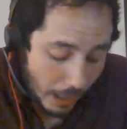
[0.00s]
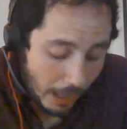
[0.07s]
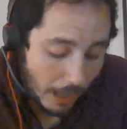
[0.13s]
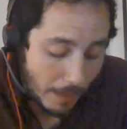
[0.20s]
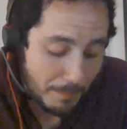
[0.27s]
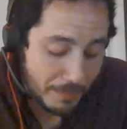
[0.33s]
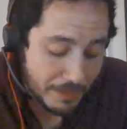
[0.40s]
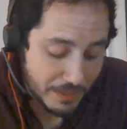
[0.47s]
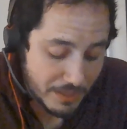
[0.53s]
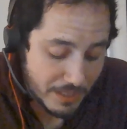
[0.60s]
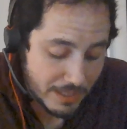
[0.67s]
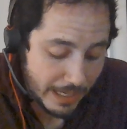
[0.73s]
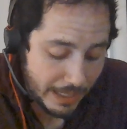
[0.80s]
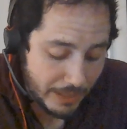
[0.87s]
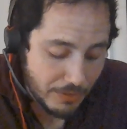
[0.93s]
But there's
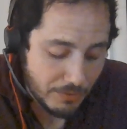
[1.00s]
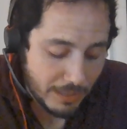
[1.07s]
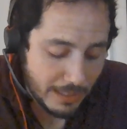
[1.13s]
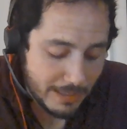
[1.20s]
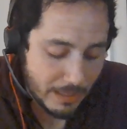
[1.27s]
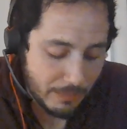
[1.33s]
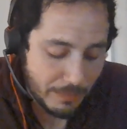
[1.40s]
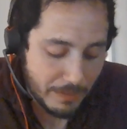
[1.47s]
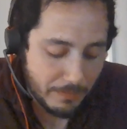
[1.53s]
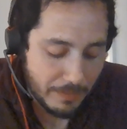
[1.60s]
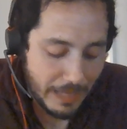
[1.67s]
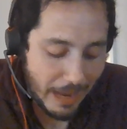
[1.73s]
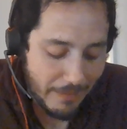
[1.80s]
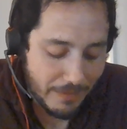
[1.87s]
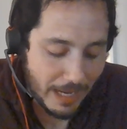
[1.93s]
a second use case that
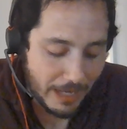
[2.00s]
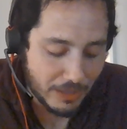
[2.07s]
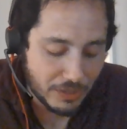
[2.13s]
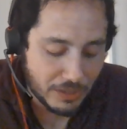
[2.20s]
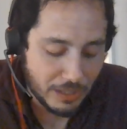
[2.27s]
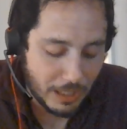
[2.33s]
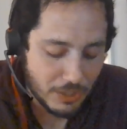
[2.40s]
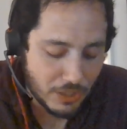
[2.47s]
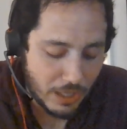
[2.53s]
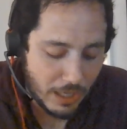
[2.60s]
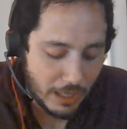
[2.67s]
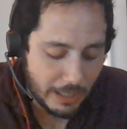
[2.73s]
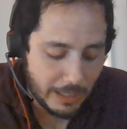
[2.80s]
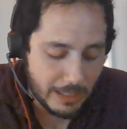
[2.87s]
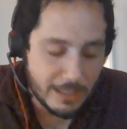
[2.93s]
we haven't actually touched
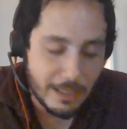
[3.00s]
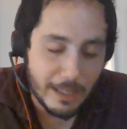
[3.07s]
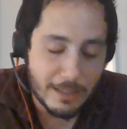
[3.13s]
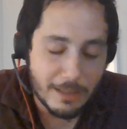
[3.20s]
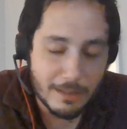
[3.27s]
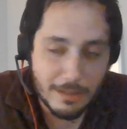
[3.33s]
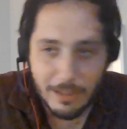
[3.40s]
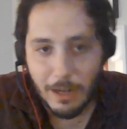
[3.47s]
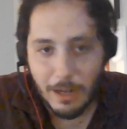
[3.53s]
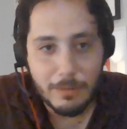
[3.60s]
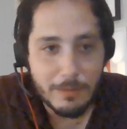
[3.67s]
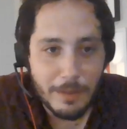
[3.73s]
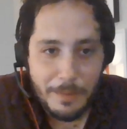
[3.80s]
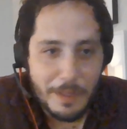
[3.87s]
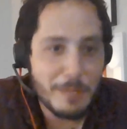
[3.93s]
on, and
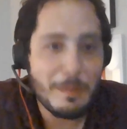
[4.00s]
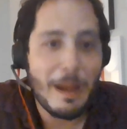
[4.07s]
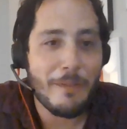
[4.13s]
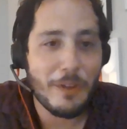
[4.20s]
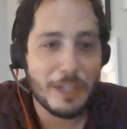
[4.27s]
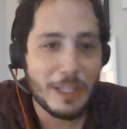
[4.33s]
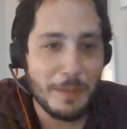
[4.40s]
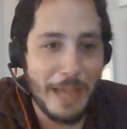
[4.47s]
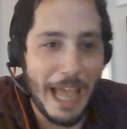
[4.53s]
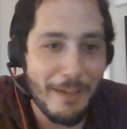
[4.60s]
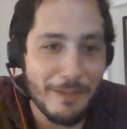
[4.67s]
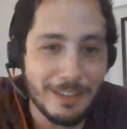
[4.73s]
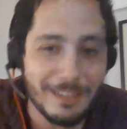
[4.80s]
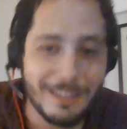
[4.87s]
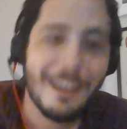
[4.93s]
it's my fault that we
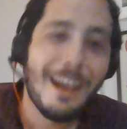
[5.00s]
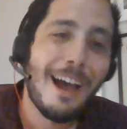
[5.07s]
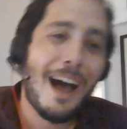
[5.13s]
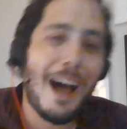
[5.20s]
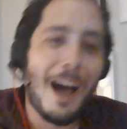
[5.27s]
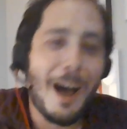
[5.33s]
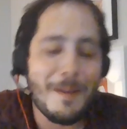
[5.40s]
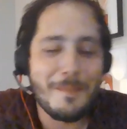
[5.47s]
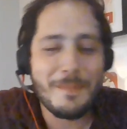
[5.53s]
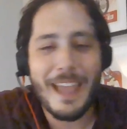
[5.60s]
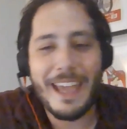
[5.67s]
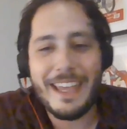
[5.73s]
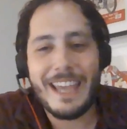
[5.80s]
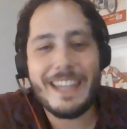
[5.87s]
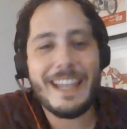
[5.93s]
haven't.
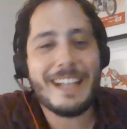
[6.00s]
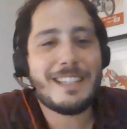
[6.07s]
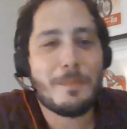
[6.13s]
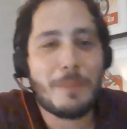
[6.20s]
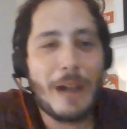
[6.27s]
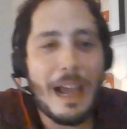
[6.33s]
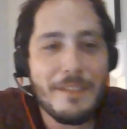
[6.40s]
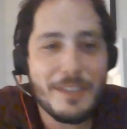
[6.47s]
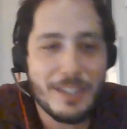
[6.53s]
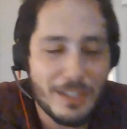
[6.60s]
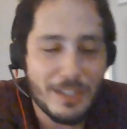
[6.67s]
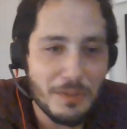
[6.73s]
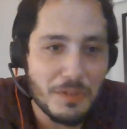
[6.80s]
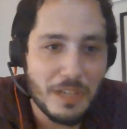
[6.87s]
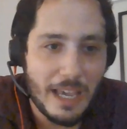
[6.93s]
And that's the privacy
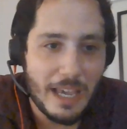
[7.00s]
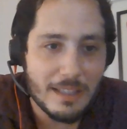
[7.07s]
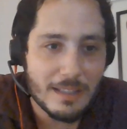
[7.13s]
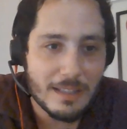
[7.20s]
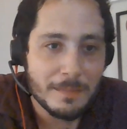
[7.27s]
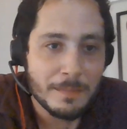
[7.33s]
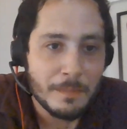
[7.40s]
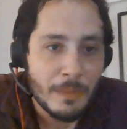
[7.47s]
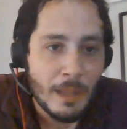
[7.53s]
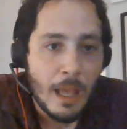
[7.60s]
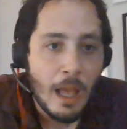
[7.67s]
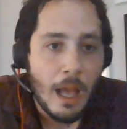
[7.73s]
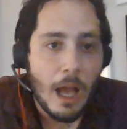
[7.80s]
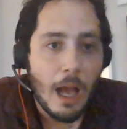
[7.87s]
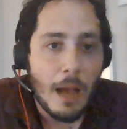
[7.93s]
use case.
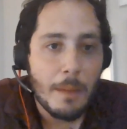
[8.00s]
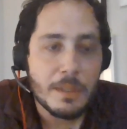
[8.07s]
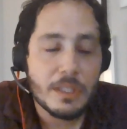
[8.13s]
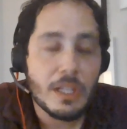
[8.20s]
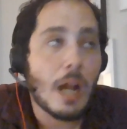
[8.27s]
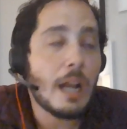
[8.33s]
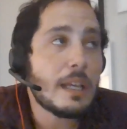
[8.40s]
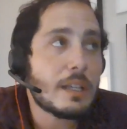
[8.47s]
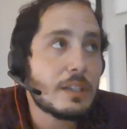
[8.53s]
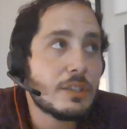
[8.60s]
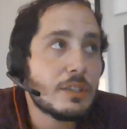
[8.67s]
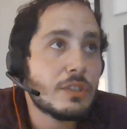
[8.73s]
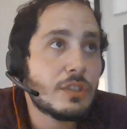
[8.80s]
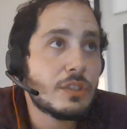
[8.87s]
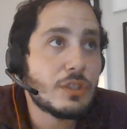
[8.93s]
Tonic
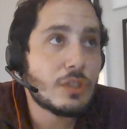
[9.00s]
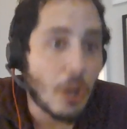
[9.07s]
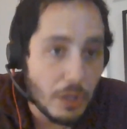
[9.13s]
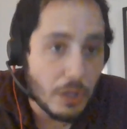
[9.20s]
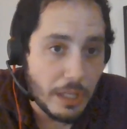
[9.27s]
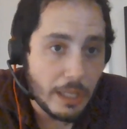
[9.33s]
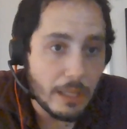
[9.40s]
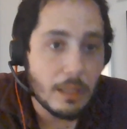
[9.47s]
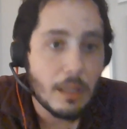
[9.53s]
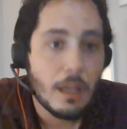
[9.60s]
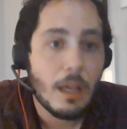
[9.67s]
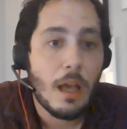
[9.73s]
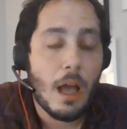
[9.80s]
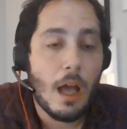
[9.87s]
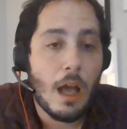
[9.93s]
started
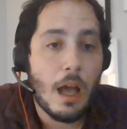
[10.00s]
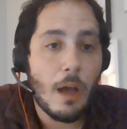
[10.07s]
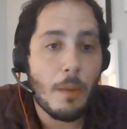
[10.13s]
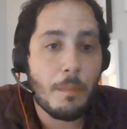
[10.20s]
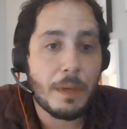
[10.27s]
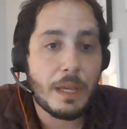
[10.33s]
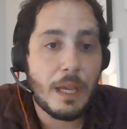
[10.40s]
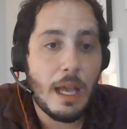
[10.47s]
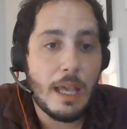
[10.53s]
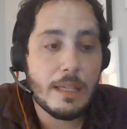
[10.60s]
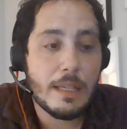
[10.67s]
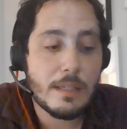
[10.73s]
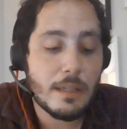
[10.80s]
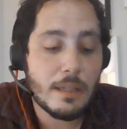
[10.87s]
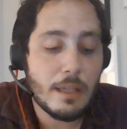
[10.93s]

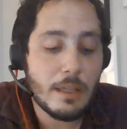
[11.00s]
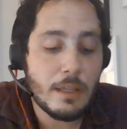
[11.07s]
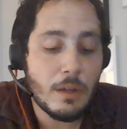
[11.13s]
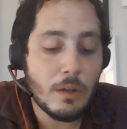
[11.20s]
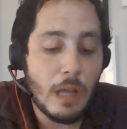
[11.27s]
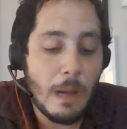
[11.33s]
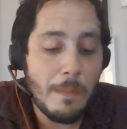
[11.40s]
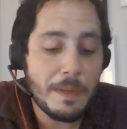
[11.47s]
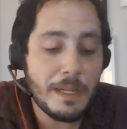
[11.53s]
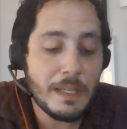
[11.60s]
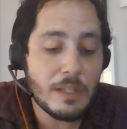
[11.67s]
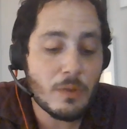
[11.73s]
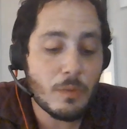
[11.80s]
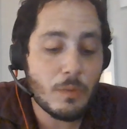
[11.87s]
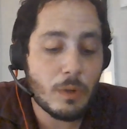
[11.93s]
because
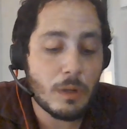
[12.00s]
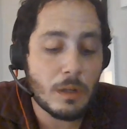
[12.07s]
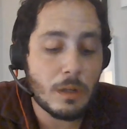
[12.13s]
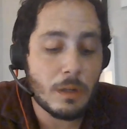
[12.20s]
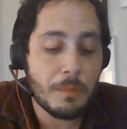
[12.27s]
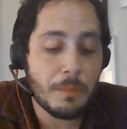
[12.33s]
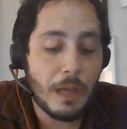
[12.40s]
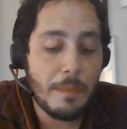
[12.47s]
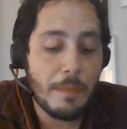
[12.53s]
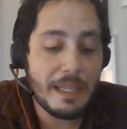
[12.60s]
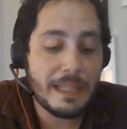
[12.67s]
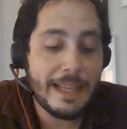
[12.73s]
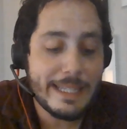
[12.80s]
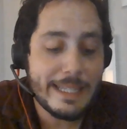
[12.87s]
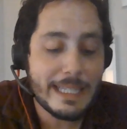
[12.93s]
companies were
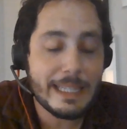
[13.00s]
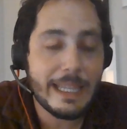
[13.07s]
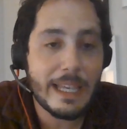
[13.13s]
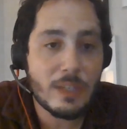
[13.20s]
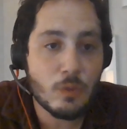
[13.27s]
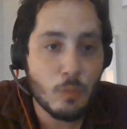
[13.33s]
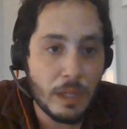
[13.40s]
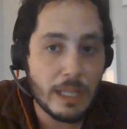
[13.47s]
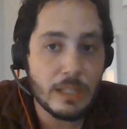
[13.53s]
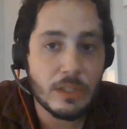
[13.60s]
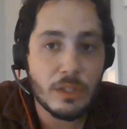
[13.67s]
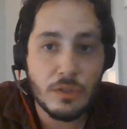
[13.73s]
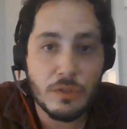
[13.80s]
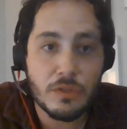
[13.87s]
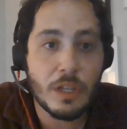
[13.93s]
becoming less and less willing
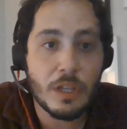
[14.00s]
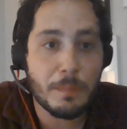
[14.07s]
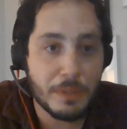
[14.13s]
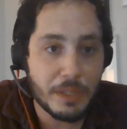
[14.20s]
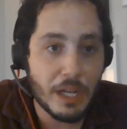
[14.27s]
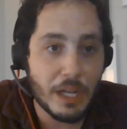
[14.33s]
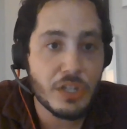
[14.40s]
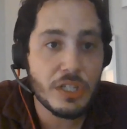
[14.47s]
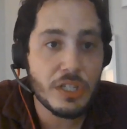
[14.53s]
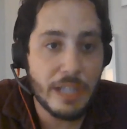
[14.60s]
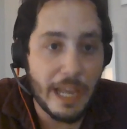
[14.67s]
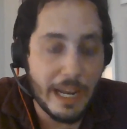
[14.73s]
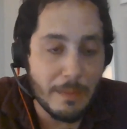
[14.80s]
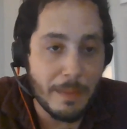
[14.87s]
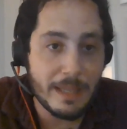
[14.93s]
to use their production
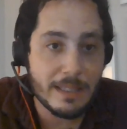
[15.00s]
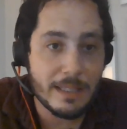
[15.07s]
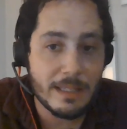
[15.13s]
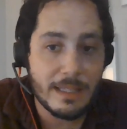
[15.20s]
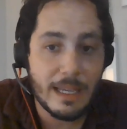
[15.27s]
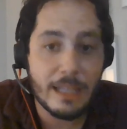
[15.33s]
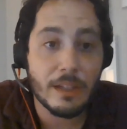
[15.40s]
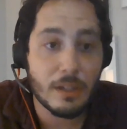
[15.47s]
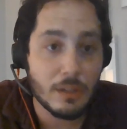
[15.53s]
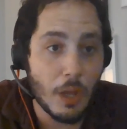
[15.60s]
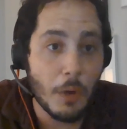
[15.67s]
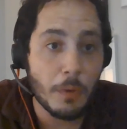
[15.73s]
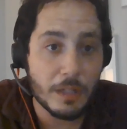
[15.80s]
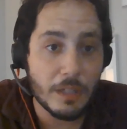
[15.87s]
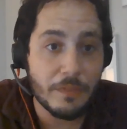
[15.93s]
databases in their
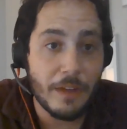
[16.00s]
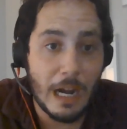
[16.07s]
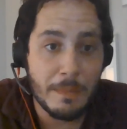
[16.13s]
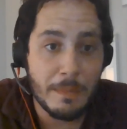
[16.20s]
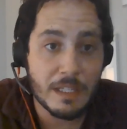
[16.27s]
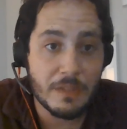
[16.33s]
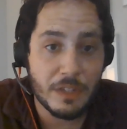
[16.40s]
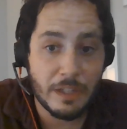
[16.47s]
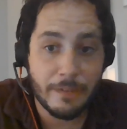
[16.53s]
lower environments for